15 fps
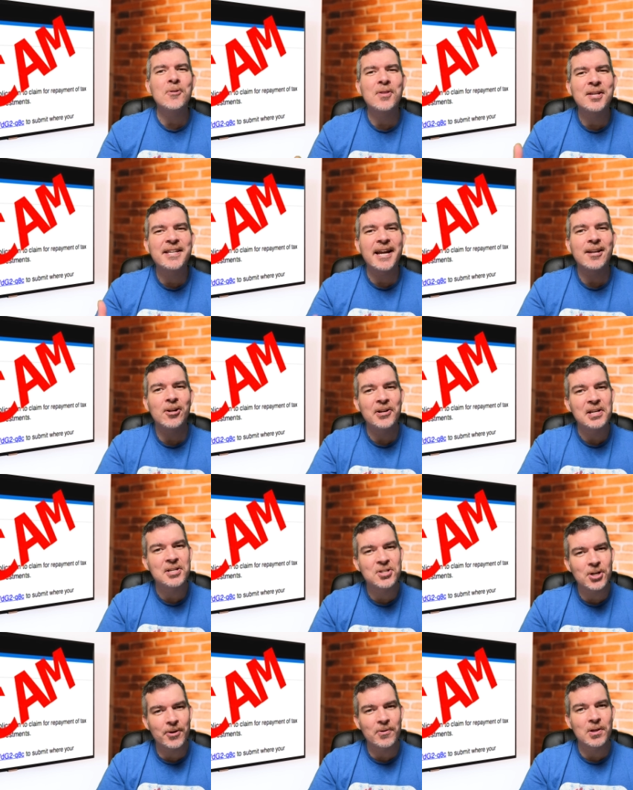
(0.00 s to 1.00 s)
the deadline is
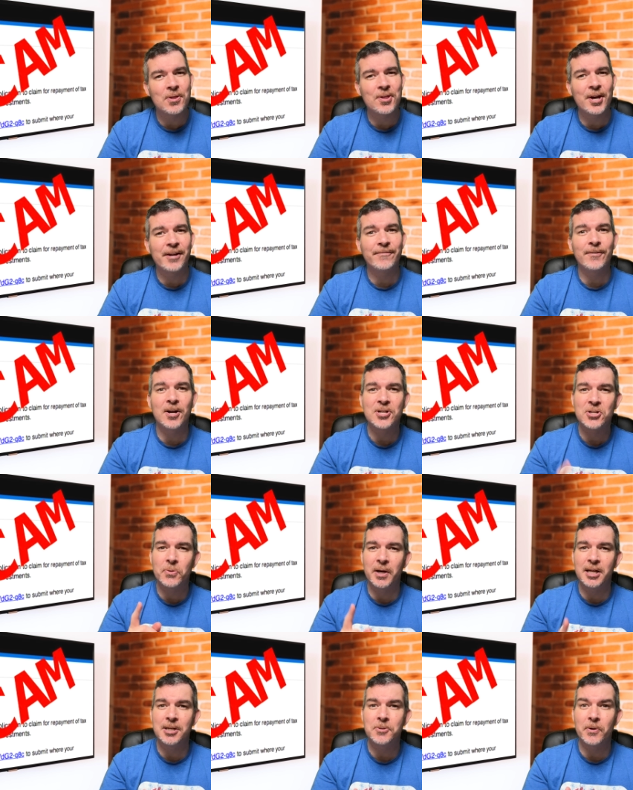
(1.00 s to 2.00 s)
January 31st,
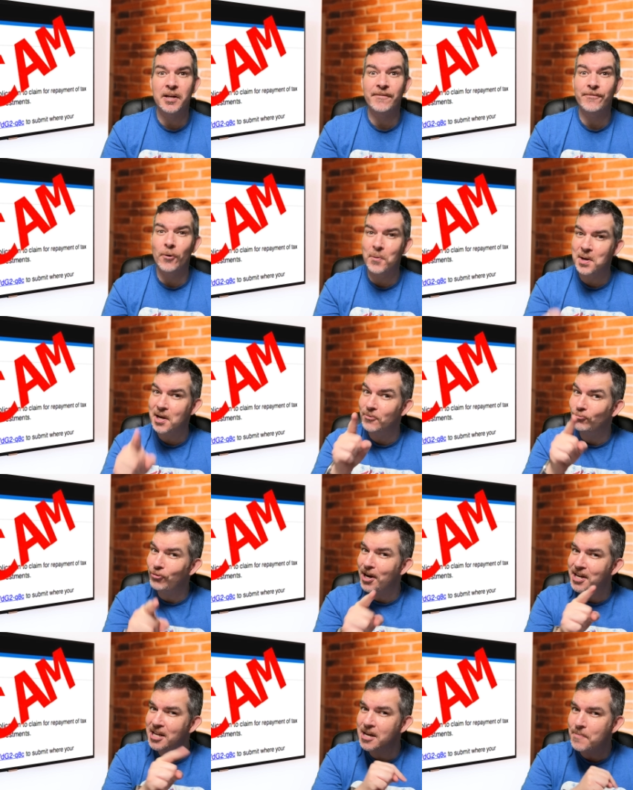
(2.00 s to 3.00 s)
2024, and they're
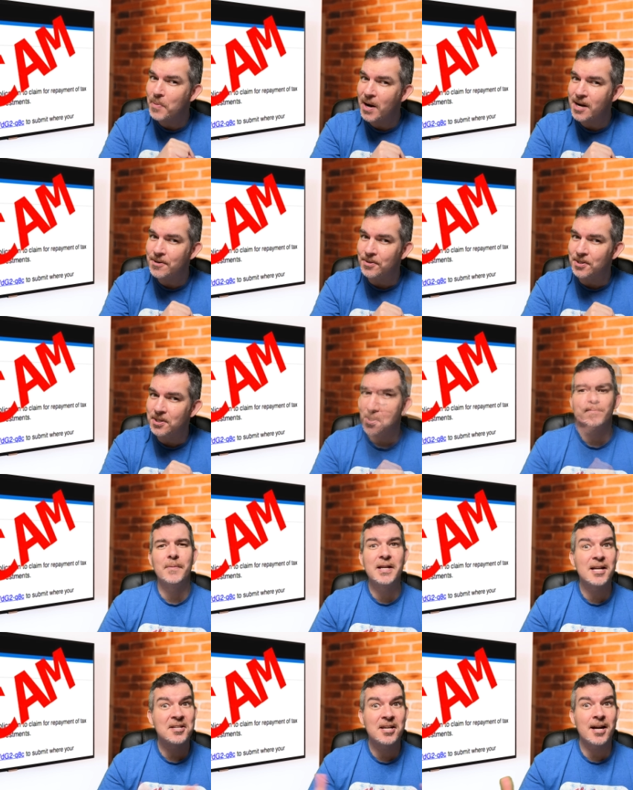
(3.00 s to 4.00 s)
ready to pounce. I
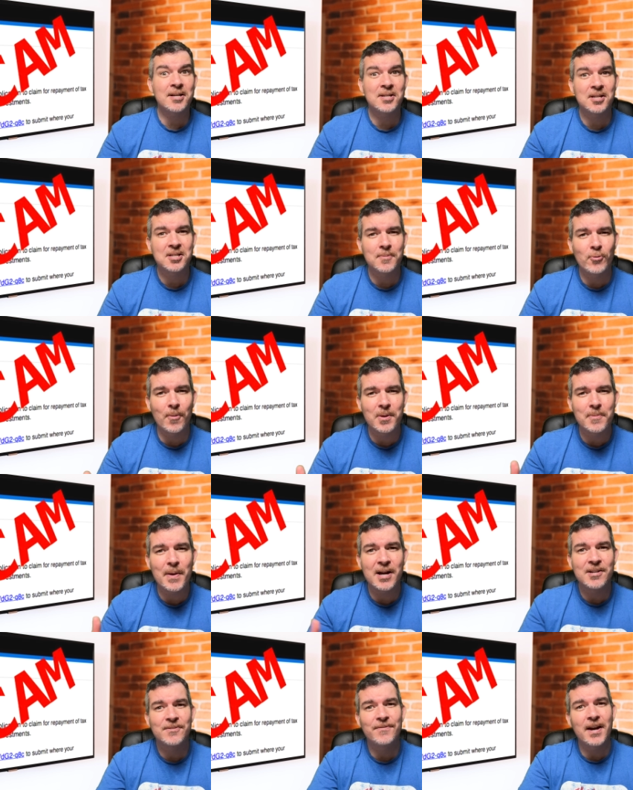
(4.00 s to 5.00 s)
mean, their tactics are probably
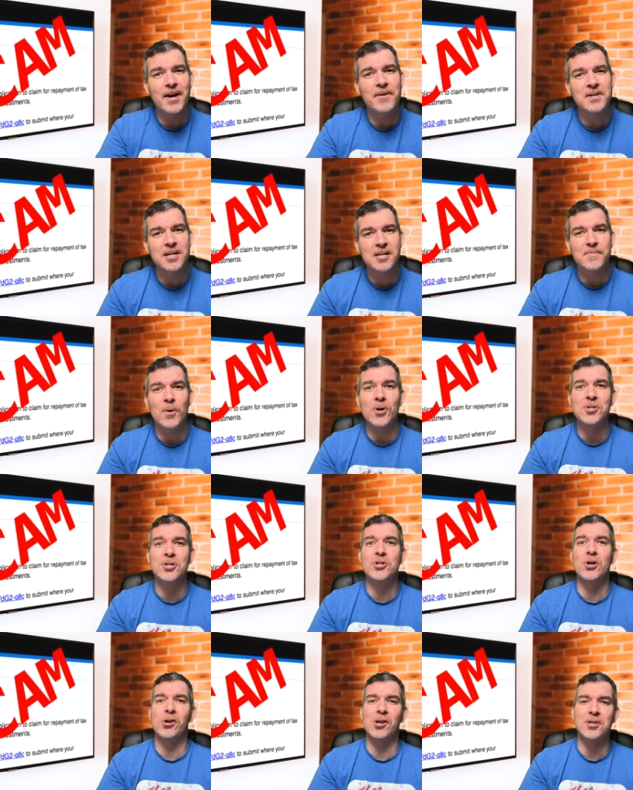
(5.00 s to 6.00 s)
about as varied as a box of
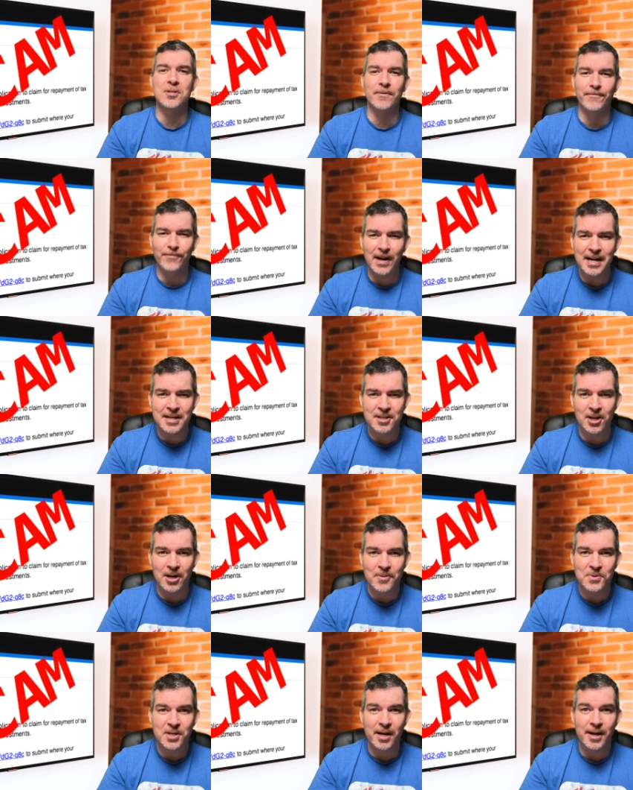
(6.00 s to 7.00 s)
chocolates on
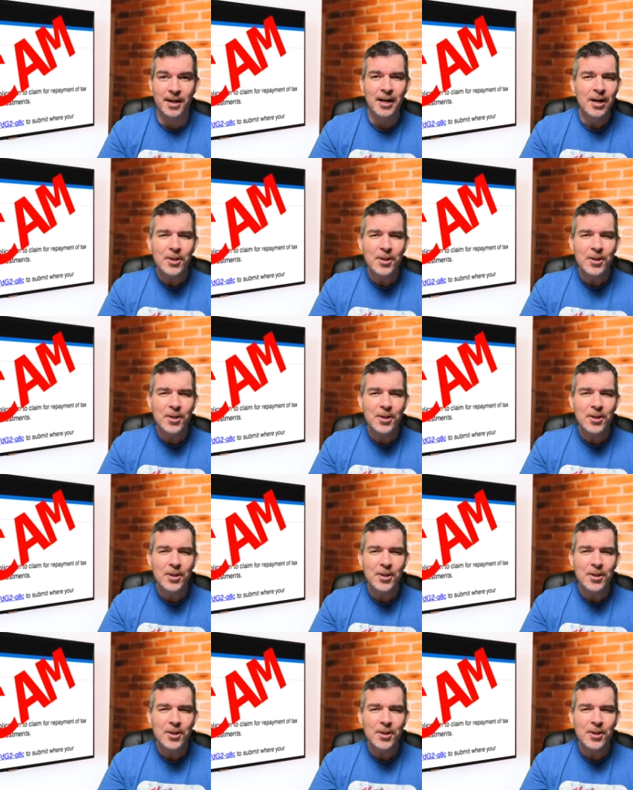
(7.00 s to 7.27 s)
Valentine's Day.